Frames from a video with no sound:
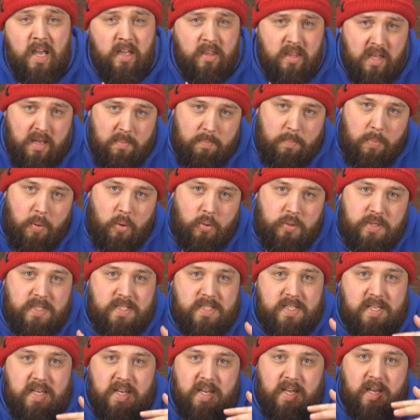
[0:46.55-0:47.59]
their
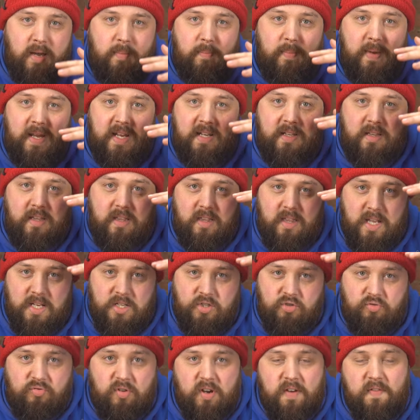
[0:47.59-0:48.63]
buoyancy can mean that they
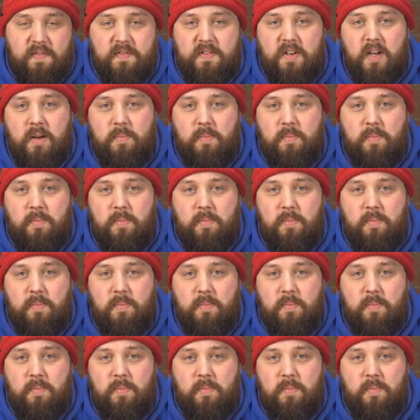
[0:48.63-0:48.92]
drift